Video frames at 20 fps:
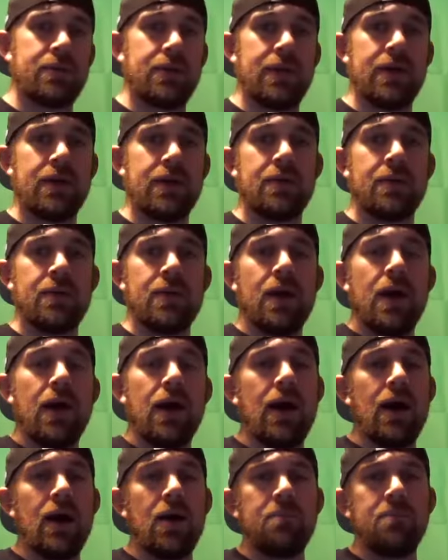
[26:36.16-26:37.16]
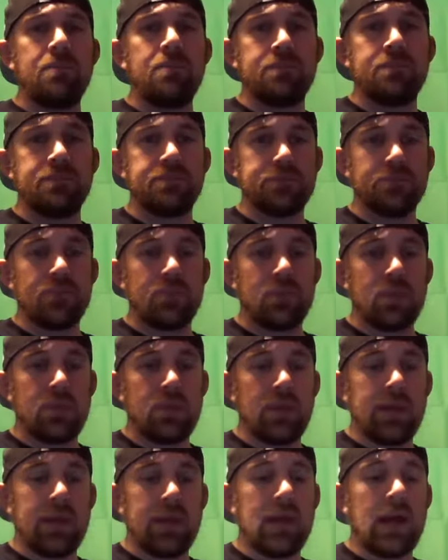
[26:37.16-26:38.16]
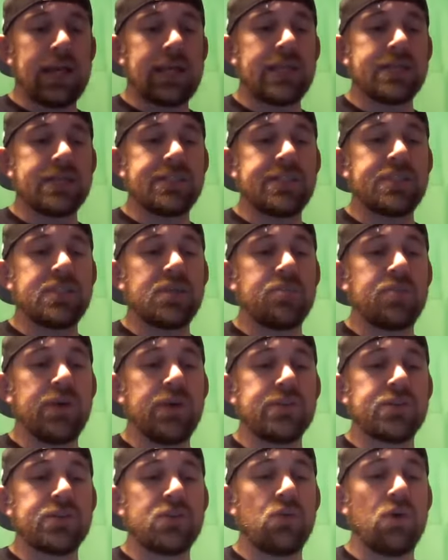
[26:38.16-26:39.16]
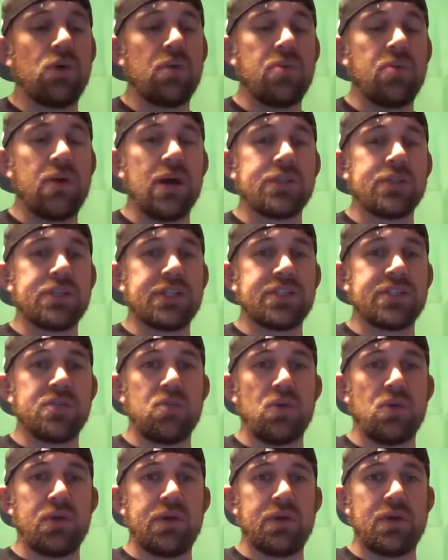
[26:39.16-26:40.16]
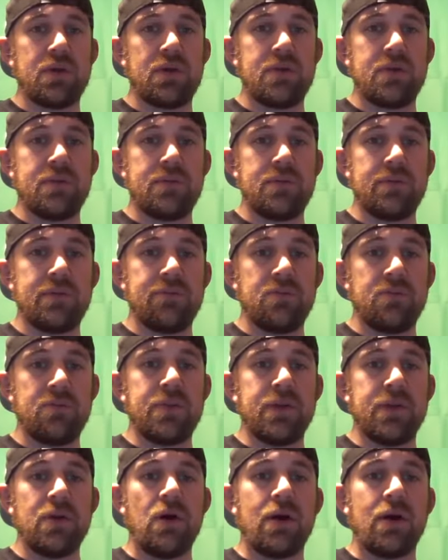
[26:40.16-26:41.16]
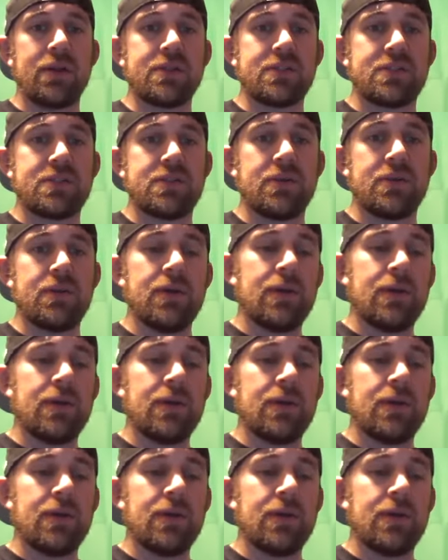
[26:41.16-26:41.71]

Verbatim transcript: Yeah. Um, it, I guess it depends on what projects I'm working on, if I'm being honest.